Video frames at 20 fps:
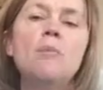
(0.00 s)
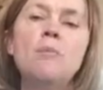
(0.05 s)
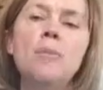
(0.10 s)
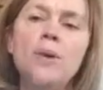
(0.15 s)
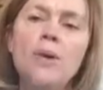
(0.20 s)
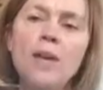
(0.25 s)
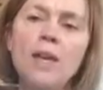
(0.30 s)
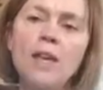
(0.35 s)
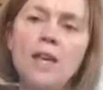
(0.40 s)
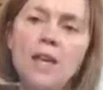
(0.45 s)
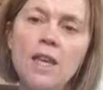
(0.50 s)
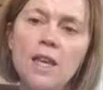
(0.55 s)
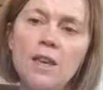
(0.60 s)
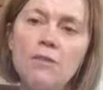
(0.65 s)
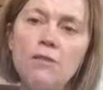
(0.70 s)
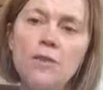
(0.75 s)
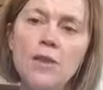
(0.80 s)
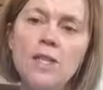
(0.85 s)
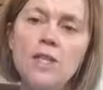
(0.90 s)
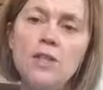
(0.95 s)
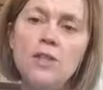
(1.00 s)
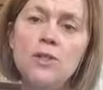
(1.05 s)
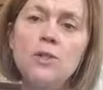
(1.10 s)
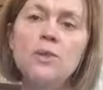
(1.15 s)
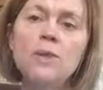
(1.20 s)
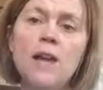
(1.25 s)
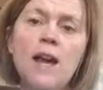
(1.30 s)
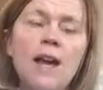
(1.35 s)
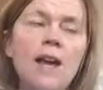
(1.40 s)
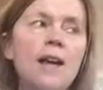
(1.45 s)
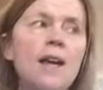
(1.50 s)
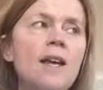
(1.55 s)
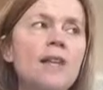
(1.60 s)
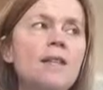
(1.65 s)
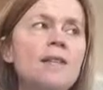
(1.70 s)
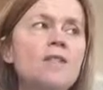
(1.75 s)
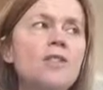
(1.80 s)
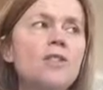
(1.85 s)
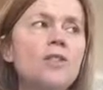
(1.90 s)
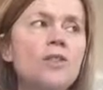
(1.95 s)
But if we do that,
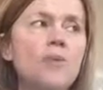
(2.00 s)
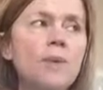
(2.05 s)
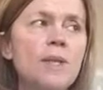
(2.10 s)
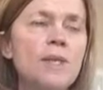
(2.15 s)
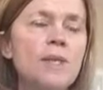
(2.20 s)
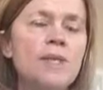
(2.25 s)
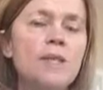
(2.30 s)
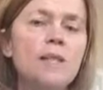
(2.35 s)
and we